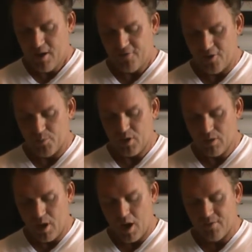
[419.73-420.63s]
from the
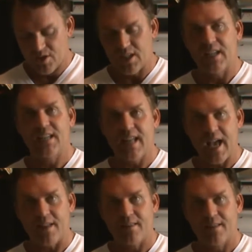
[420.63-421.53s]
law of sin and
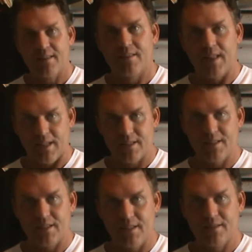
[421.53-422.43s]
death. That's
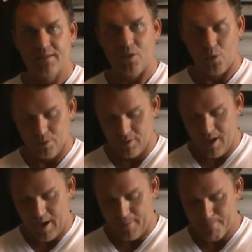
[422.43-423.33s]
the old
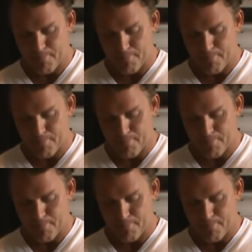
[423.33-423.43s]
law.